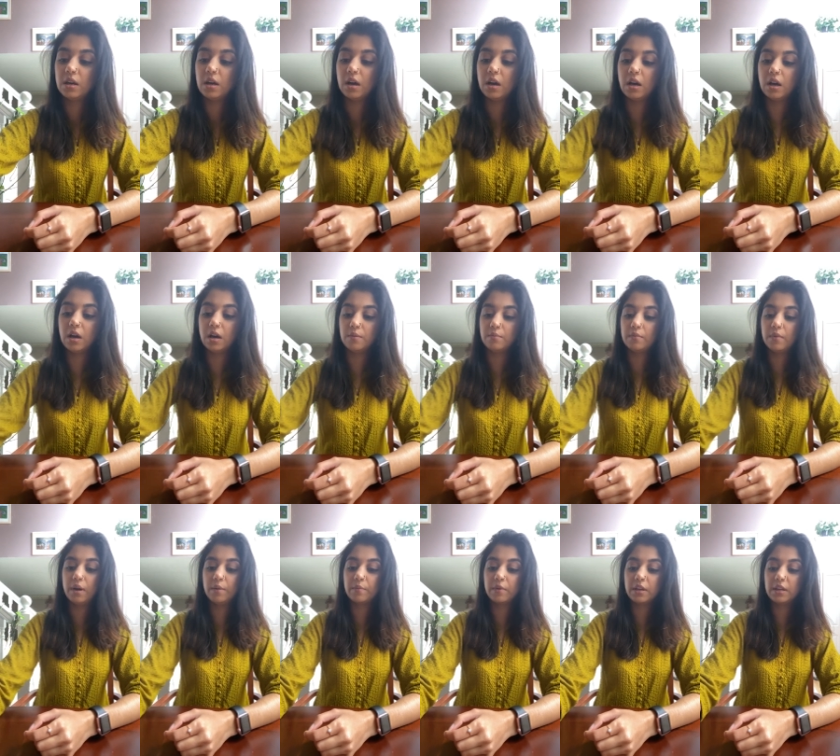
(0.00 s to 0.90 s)

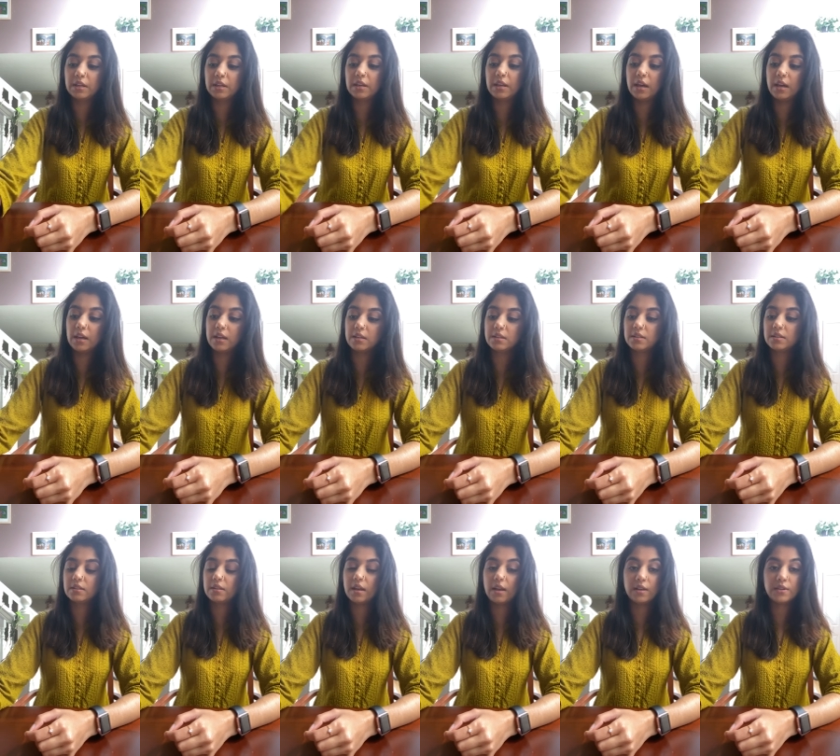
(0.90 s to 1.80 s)
I'm going to
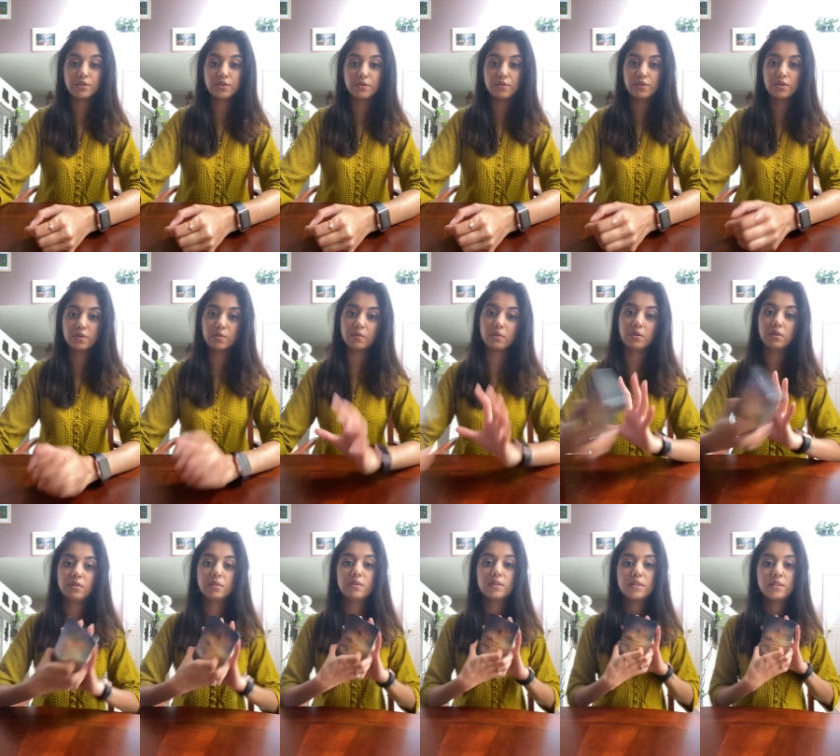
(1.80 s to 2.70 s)
get, as
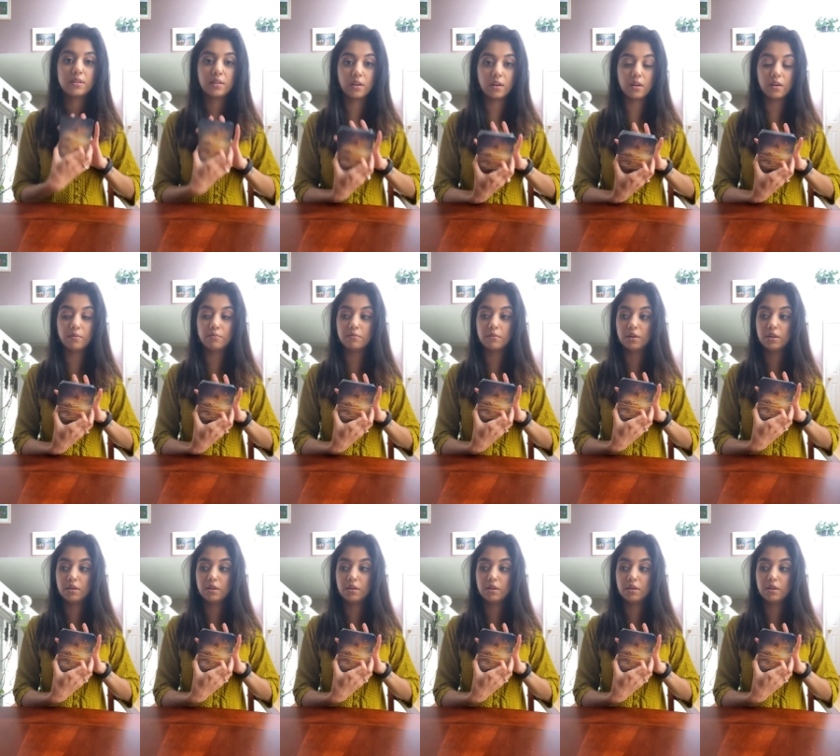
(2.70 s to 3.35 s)
usual, some